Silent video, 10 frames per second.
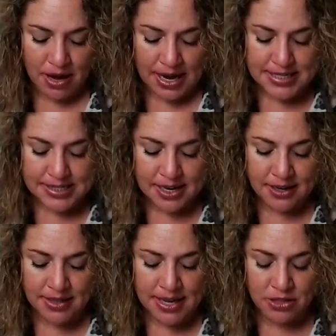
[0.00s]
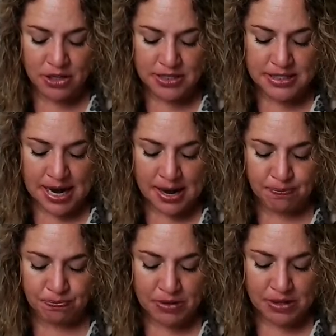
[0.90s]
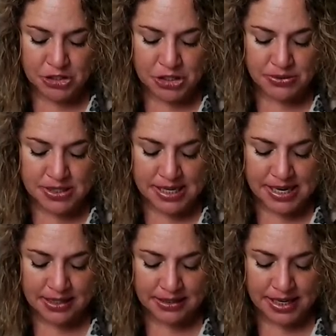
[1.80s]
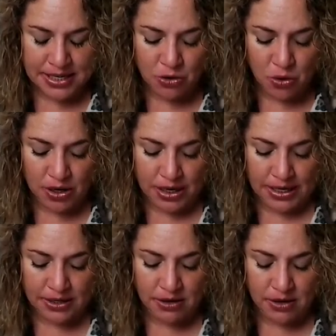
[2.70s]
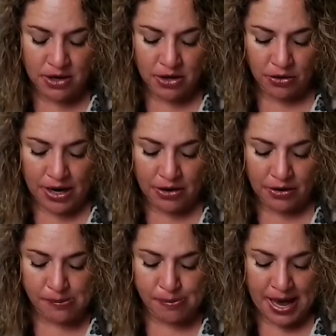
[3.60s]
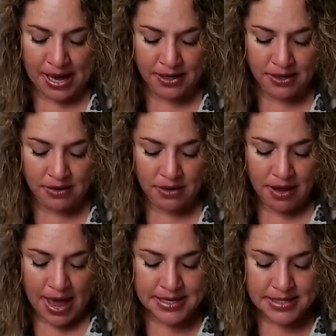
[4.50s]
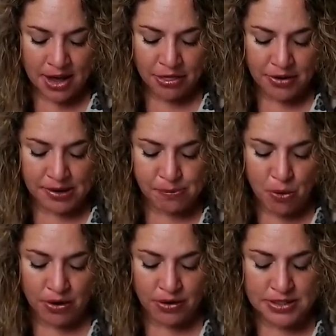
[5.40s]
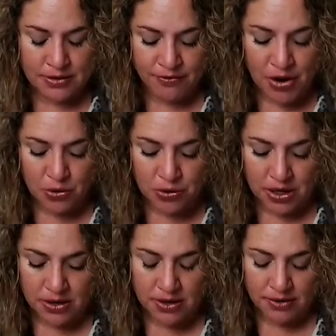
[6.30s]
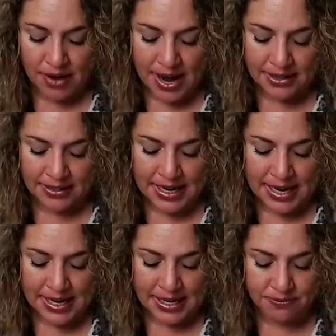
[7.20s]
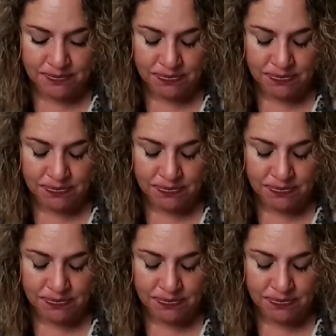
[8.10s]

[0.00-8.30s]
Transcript: I suddenly looked up to see Glenn Gordon, Gregory Peck, and other important folk filing in.